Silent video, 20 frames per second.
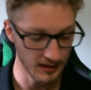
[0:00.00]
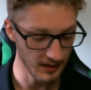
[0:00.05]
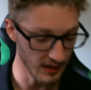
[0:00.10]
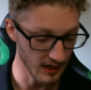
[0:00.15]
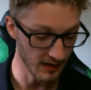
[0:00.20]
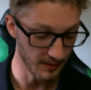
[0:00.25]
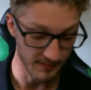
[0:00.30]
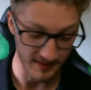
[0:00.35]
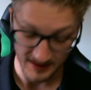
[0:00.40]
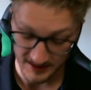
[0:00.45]

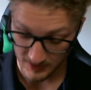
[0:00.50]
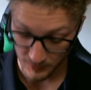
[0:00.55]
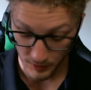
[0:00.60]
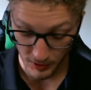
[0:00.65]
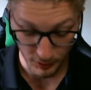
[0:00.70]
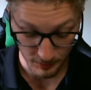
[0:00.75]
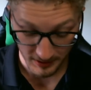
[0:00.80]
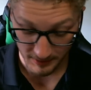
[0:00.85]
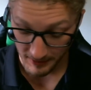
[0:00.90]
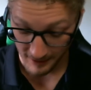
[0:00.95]
Um, this will
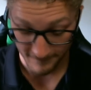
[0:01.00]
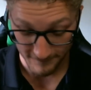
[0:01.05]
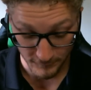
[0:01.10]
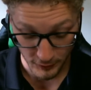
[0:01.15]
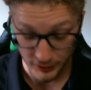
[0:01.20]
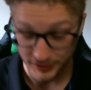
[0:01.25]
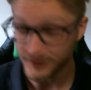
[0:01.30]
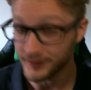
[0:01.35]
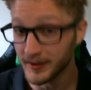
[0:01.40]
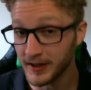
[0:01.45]
be my
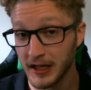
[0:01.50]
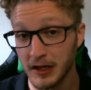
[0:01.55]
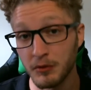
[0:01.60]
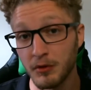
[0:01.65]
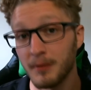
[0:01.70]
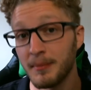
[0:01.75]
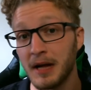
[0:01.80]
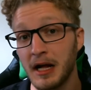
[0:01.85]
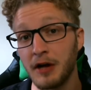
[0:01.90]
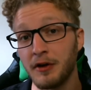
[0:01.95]
first video
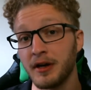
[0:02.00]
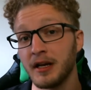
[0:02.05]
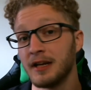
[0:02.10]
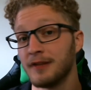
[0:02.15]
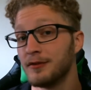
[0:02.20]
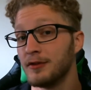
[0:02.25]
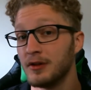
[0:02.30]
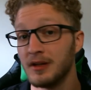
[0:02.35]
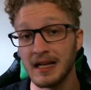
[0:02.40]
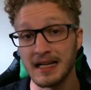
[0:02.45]
about it.
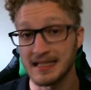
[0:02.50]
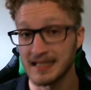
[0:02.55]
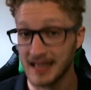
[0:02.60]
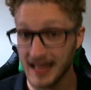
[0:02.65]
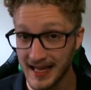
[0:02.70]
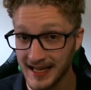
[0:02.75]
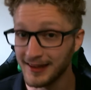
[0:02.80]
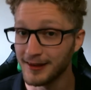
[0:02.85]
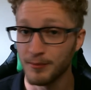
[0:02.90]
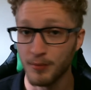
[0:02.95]
If you guys
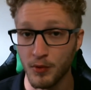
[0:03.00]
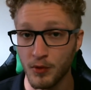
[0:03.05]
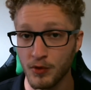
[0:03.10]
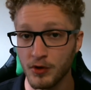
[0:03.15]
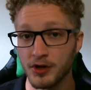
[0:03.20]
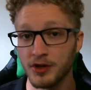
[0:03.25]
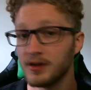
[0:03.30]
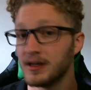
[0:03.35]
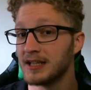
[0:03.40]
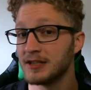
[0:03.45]
like the board,
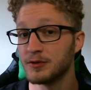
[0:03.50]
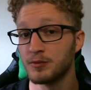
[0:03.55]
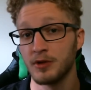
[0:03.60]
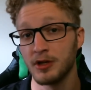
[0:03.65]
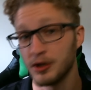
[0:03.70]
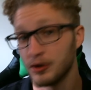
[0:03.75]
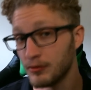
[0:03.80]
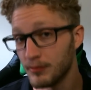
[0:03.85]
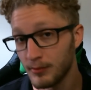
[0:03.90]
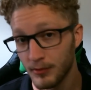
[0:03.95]
you guys want to
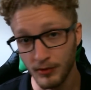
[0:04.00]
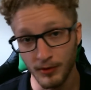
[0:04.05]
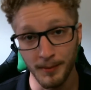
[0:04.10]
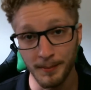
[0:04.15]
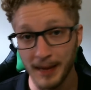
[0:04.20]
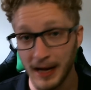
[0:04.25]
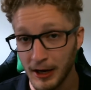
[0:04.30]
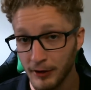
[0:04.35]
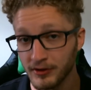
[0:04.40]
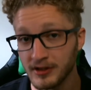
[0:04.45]
know more
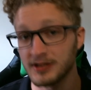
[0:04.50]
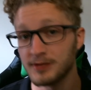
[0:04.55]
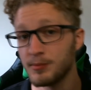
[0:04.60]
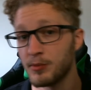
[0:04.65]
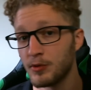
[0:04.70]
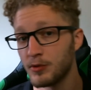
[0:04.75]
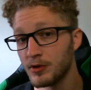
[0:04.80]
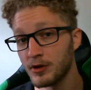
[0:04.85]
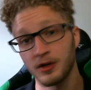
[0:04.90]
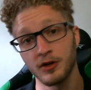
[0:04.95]
about this
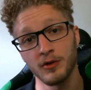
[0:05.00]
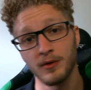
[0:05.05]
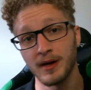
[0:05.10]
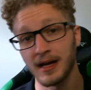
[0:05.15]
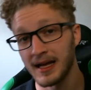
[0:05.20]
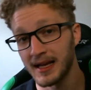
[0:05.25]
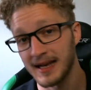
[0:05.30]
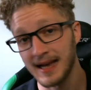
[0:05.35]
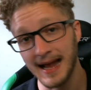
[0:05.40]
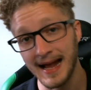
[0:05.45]
board, go
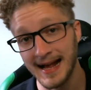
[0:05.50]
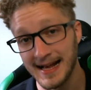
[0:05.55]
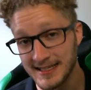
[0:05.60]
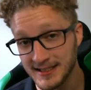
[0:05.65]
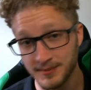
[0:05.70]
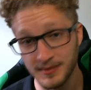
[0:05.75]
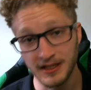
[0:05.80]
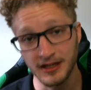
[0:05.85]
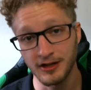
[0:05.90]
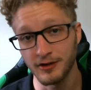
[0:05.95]
ahead and ask
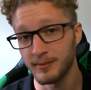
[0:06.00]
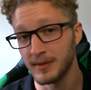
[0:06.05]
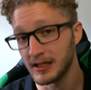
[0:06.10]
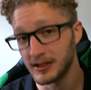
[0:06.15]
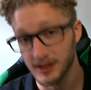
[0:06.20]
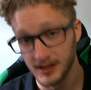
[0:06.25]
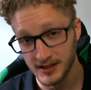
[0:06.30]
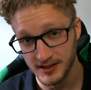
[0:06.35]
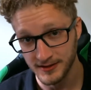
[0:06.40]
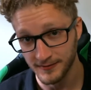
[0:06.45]
me. I'll make
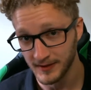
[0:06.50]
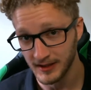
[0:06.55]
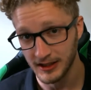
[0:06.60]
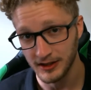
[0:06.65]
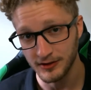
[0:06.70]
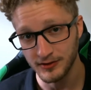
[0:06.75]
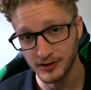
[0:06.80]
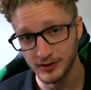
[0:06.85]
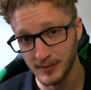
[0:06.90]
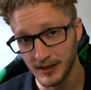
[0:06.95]
tons of
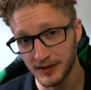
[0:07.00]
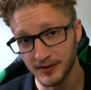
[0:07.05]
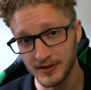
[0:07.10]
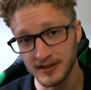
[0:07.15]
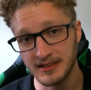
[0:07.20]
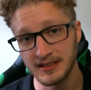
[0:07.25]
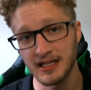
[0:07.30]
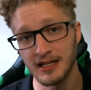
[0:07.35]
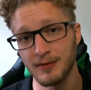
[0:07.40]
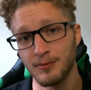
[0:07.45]
videos about this
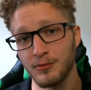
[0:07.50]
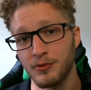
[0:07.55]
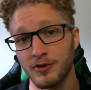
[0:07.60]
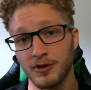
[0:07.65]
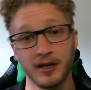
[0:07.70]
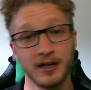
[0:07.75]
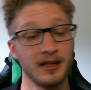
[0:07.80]
keyboard.